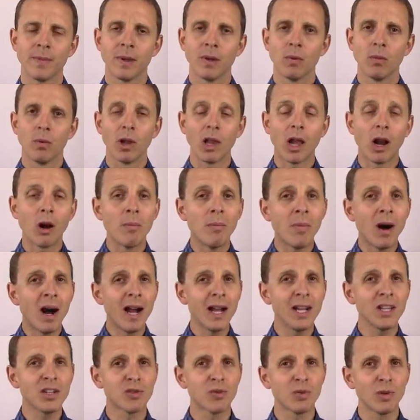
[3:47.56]
Well, our
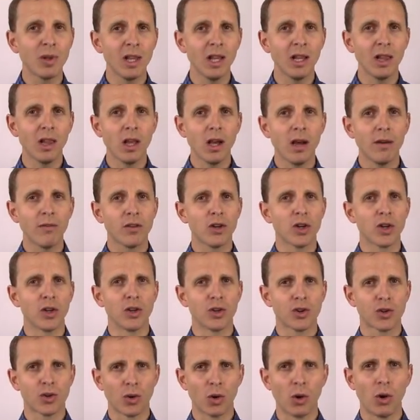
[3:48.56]
minds really love
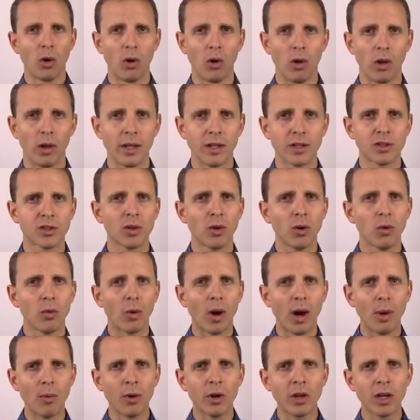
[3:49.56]
control. And
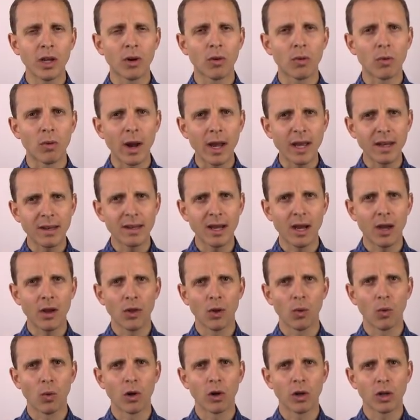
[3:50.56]
so I want you to write down
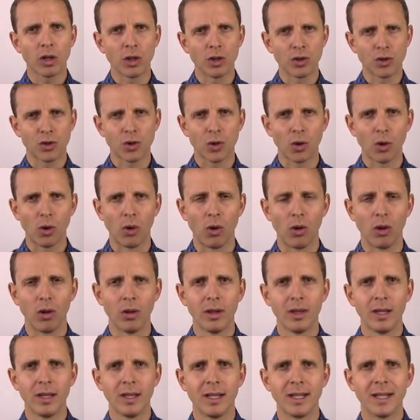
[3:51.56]
the word
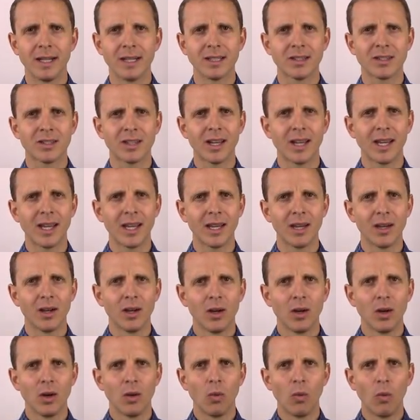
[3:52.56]
control and
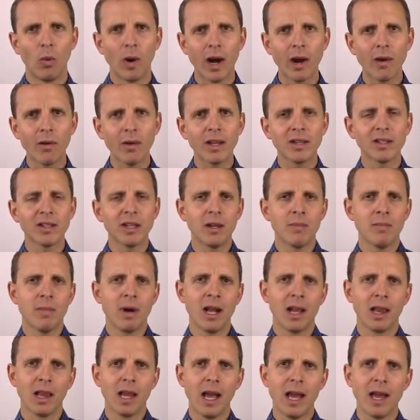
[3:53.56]
say, where is it in
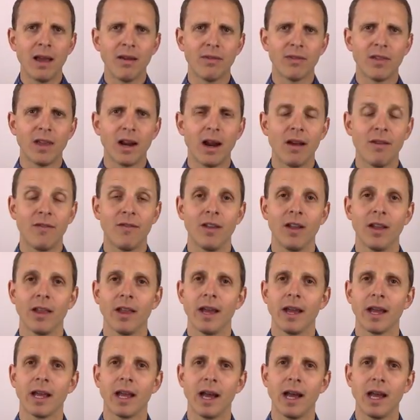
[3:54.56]
my life that I feel
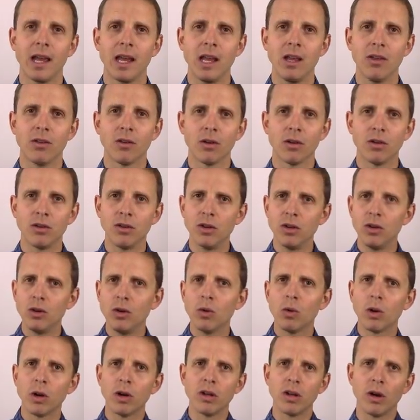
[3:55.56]
like I either
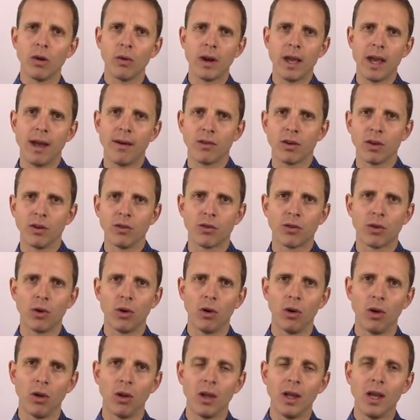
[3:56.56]
do or don't have
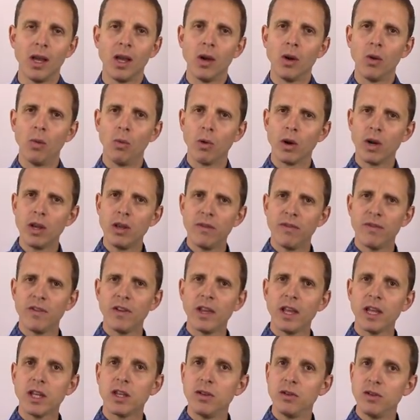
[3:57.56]
control? Where you
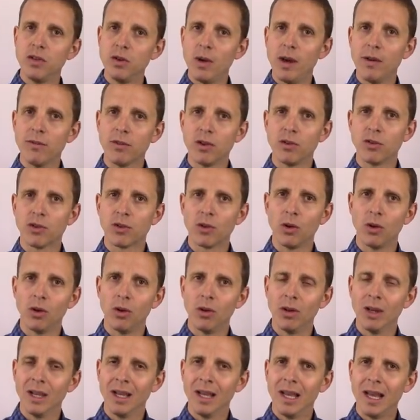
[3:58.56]
feel like you do have
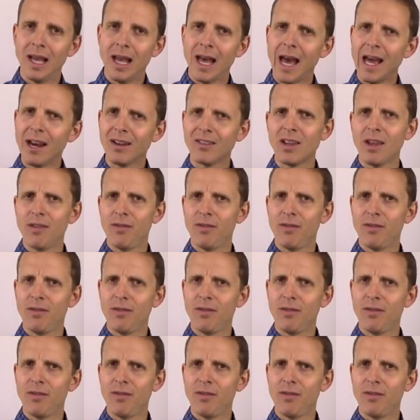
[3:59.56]
control, how does that